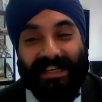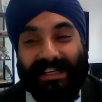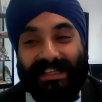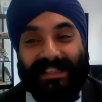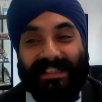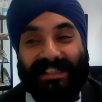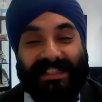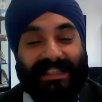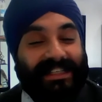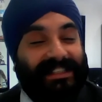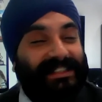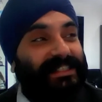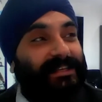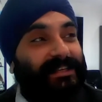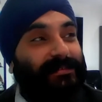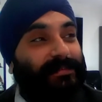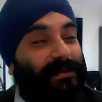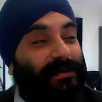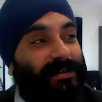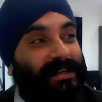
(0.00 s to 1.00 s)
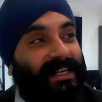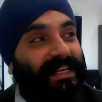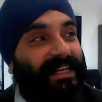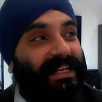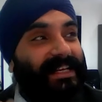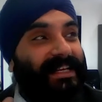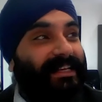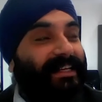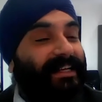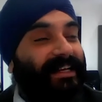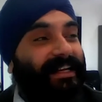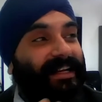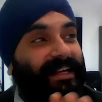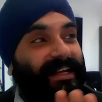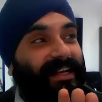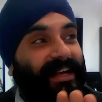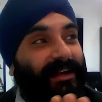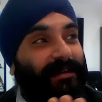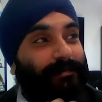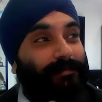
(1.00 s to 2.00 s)
you know, so walking
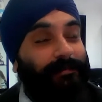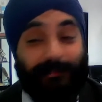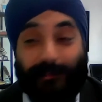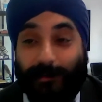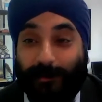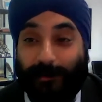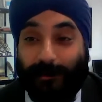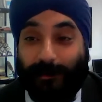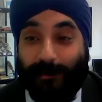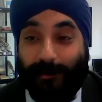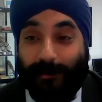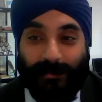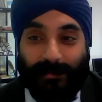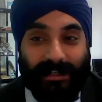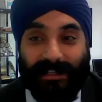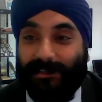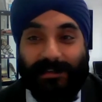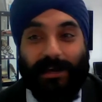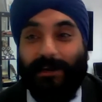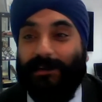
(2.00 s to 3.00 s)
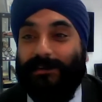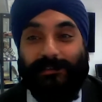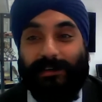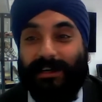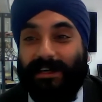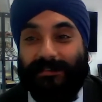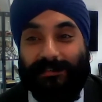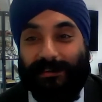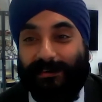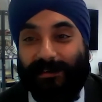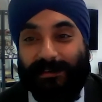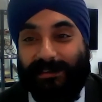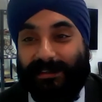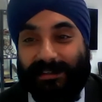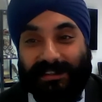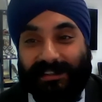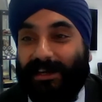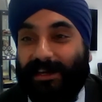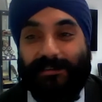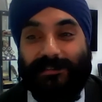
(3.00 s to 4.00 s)
and food, we do no free
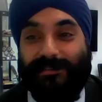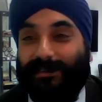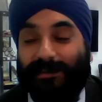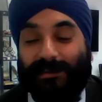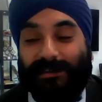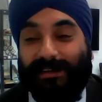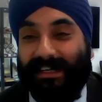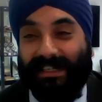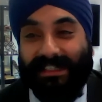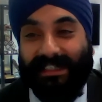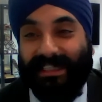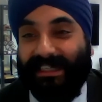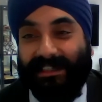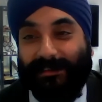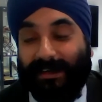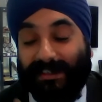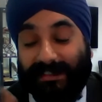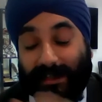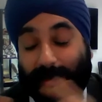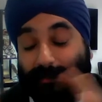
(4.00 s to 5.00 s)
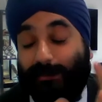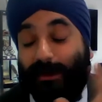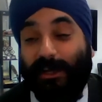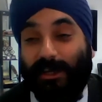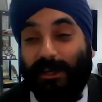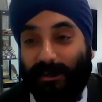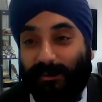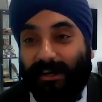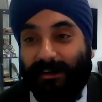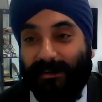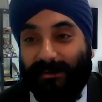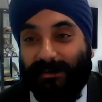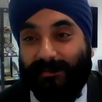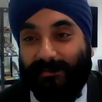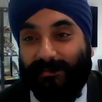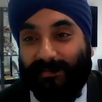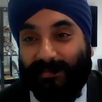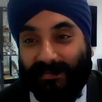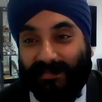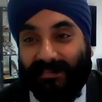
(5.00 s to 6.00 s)
food, no food like that. I say bring your own.
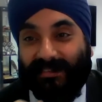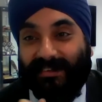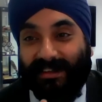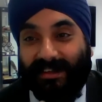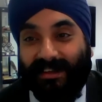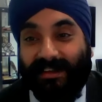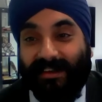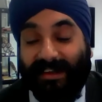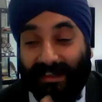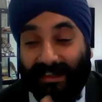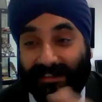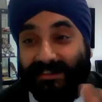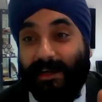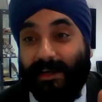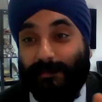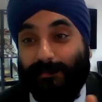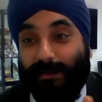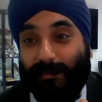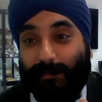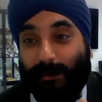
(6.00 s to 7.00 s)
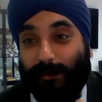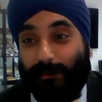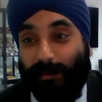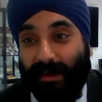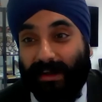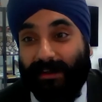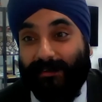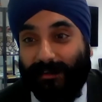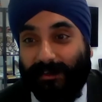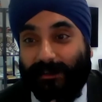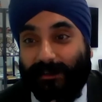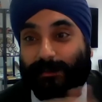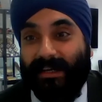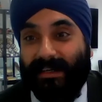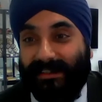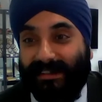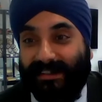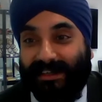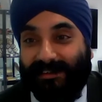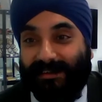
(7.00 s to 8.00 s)
And some people bring for
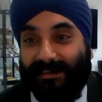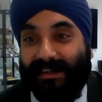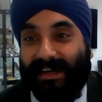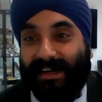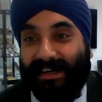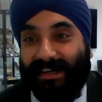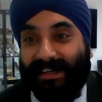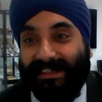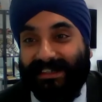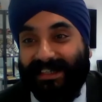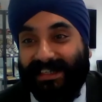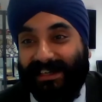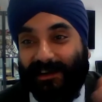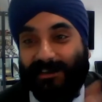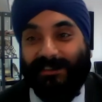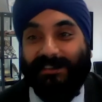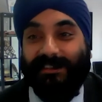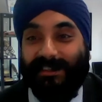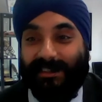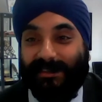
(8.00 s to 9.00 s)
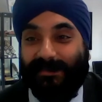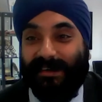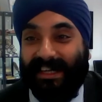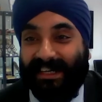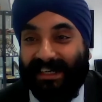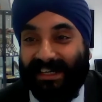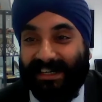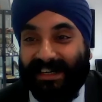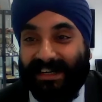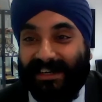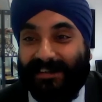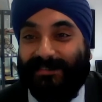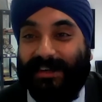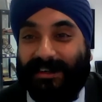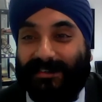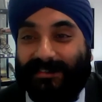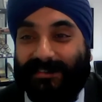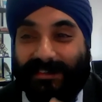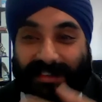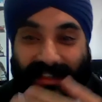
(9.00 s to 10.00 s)
20 and I'm like, I didn't ask you to bring a langar for
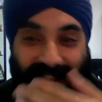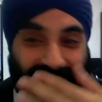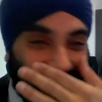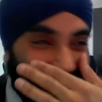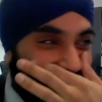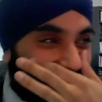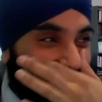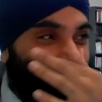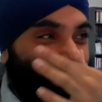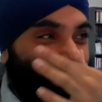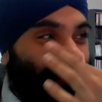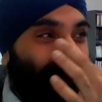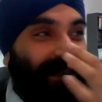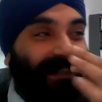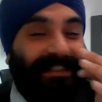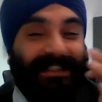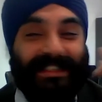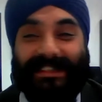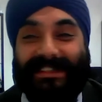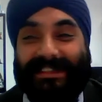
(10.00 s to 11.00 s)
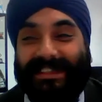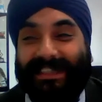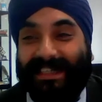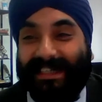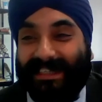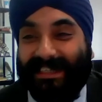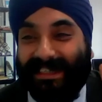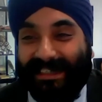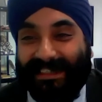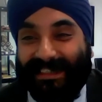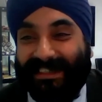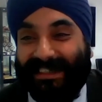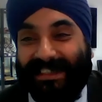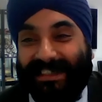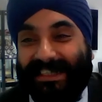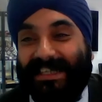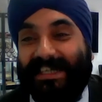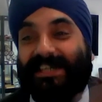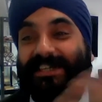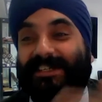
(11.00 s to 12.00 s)
everyone, you know, just,
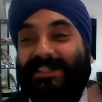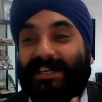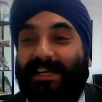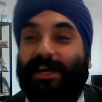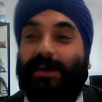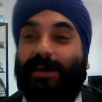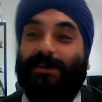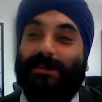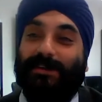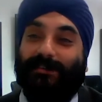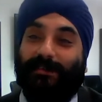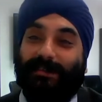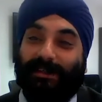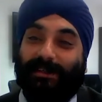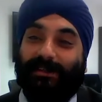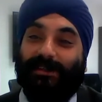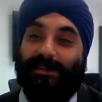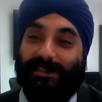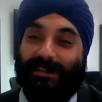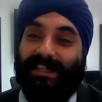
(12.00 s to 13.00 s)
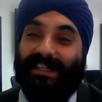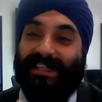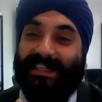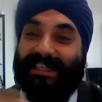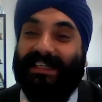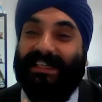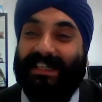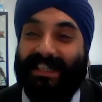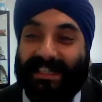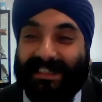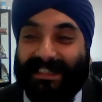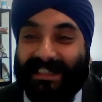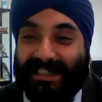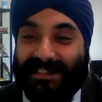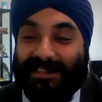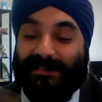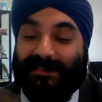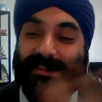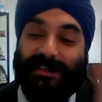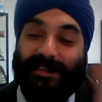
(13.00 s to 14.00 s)
you know, because you know you from the Gurdwara. You
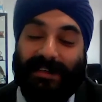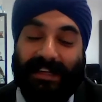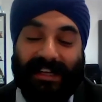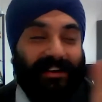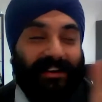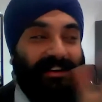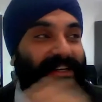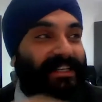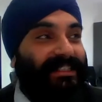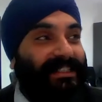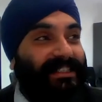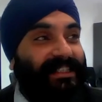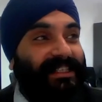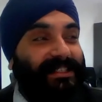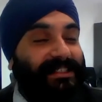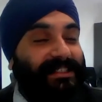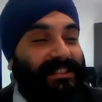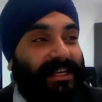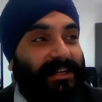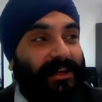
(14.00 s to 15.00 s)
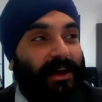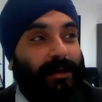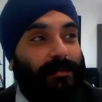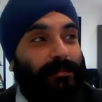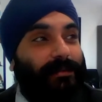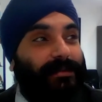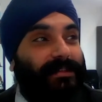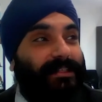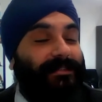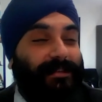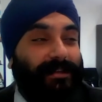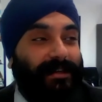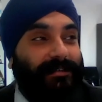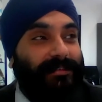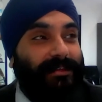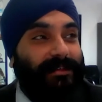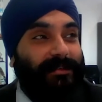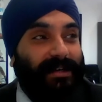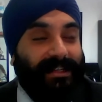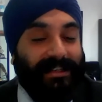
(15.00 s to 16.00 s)
just want to be nice. And they just said, oh, I bought this for
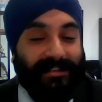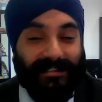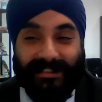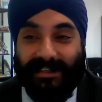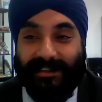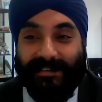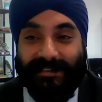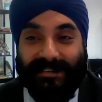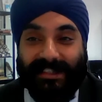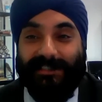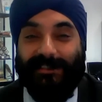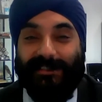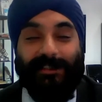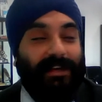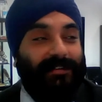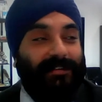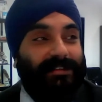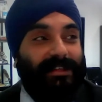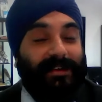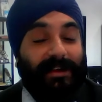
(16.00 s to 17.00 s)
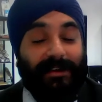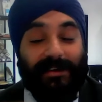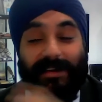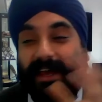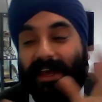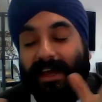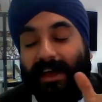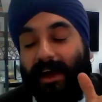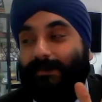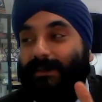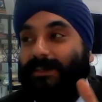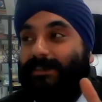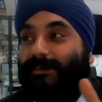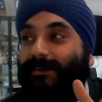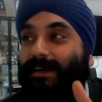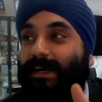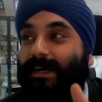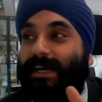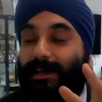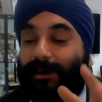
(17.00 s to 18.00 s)
everyone. I was like, they should have their own. I'm just
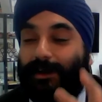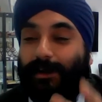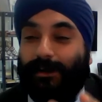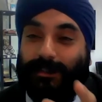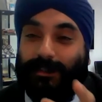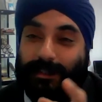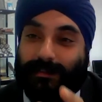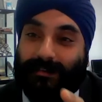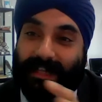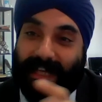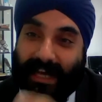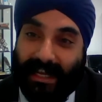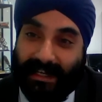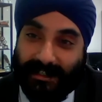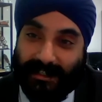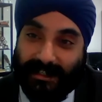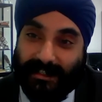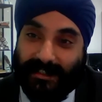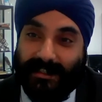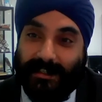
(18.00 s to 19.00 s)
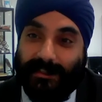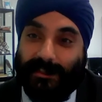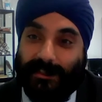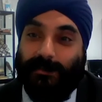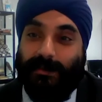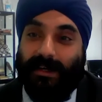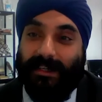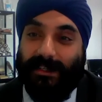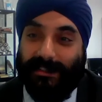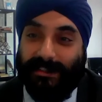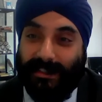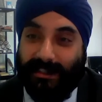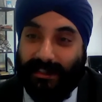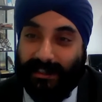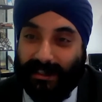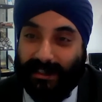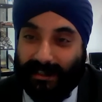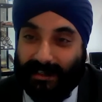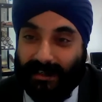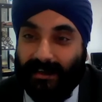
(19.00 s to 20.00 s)
really conscious of the allergy
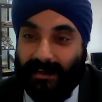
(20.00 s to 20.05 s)
situation. And